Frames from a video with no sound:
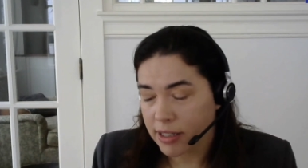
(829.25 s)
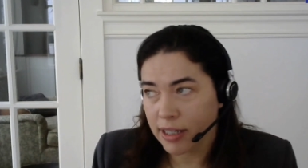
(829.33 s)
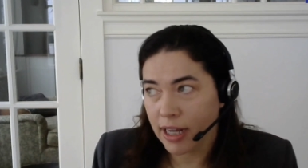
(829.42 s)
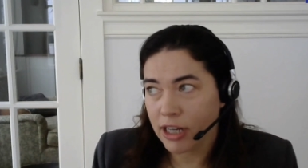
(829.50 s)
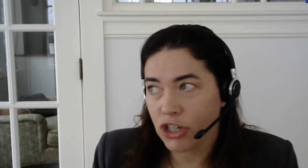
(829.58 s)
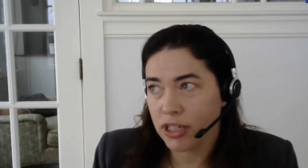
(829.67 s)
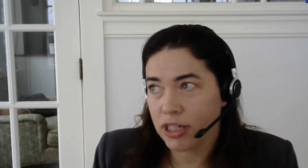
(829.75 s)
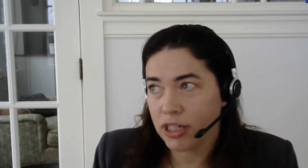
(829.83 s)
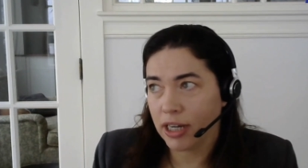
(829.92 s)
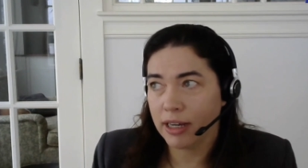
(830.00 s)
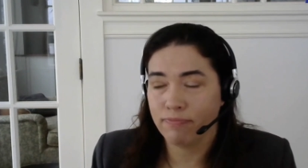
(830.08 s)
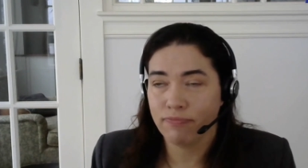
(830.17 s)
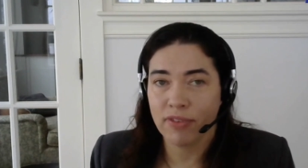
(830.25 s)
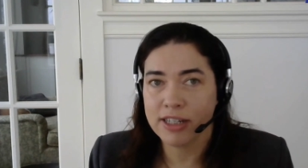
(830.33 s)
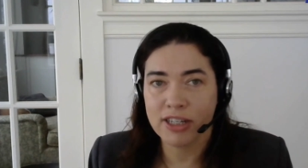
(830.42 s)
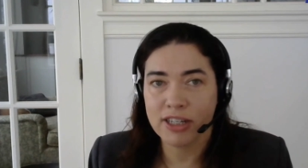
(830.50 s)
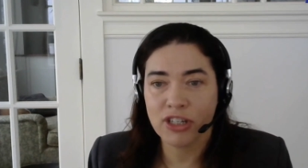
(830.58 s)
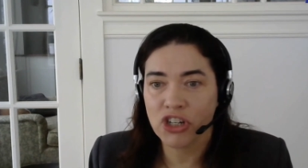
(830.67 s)
such uh, a
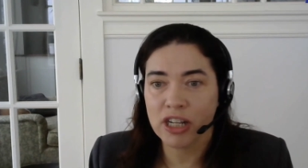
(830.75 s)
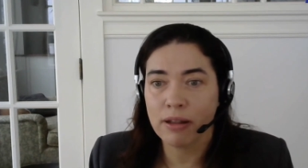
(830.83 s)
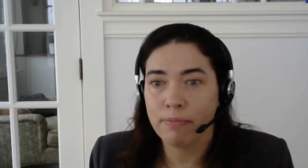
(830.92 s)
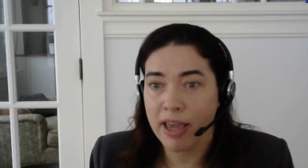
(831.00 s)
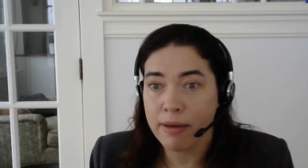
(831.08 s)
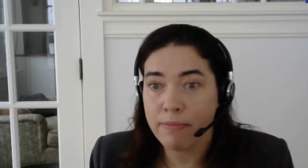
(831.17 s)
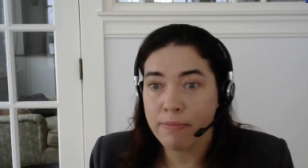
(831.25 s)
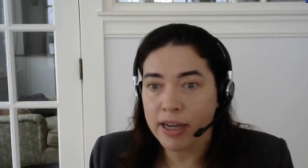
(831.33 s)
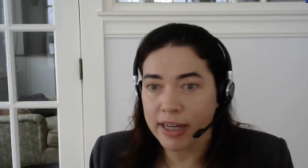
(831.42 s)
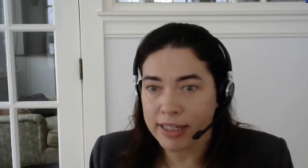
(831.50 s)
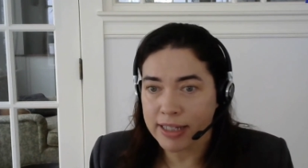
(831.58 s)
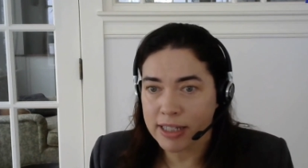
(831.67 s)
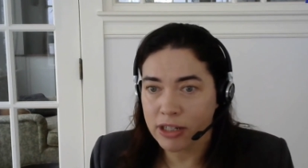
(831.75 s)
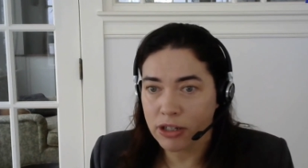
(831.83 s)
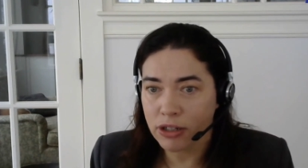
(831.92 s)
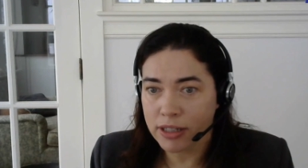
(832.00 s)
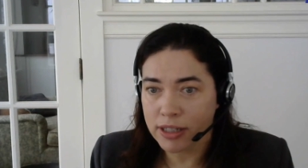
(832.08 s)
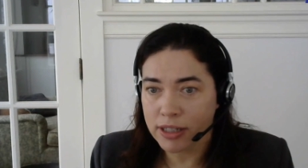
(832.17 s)
decision may be
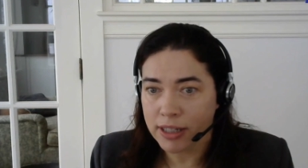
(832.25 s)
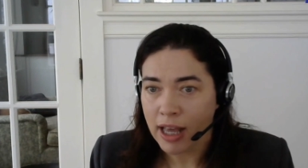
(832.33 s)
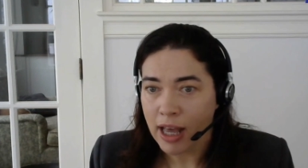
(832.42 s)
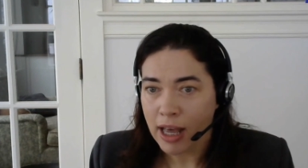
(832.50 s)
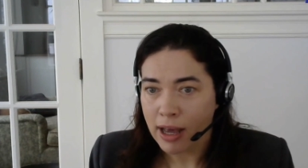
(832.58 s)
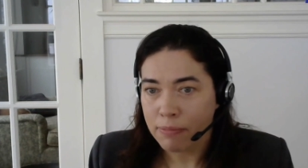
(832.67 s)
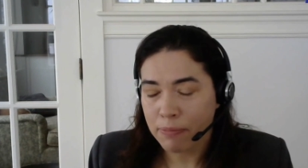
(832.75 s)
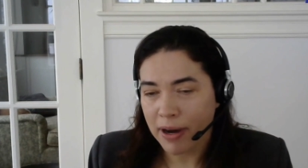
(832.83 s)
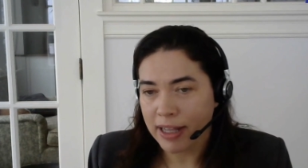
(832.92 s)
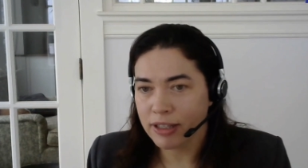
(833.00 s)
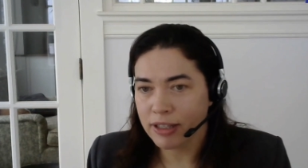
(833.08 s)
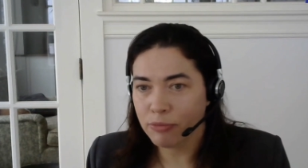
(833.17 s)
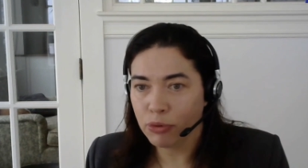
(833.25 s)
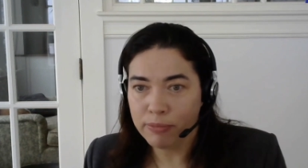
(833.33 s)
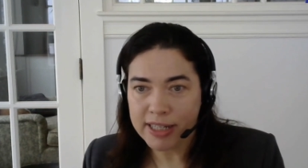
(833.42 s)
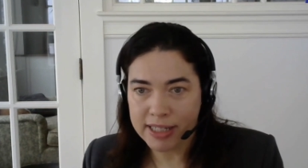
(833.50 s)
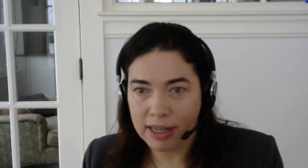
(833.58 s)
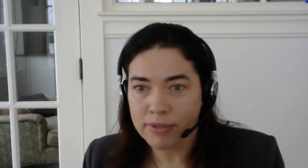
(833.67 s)
considered, but it will
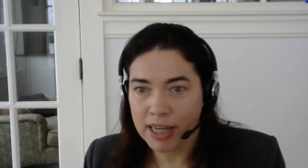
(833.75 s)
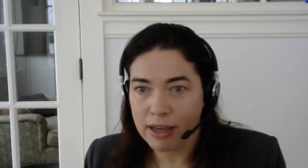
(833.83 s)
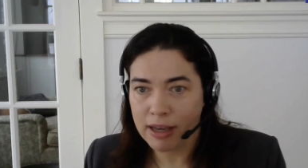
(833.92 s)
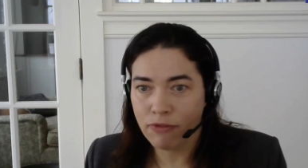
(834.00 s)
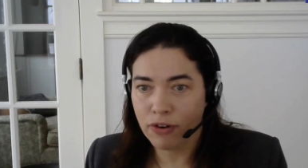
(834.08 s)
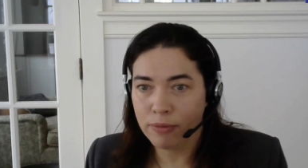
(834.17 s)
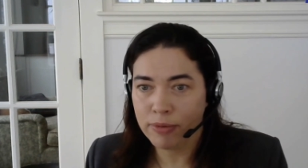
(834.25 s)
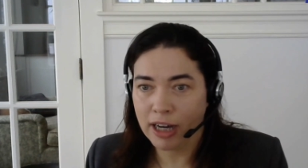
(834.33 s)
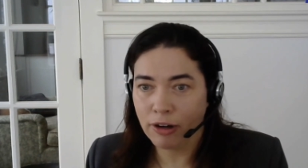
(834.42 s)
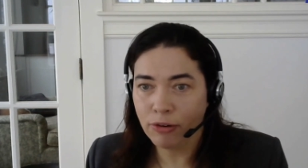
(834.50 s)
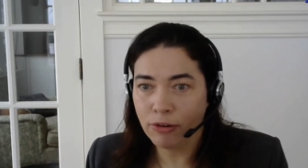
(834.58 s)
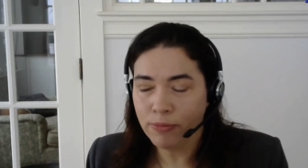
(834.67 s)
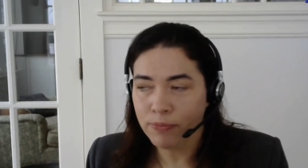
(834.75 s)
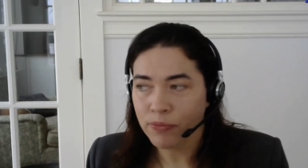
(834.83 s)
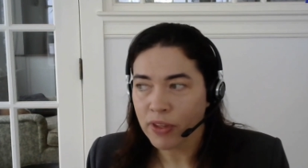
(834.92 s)
be some time from now.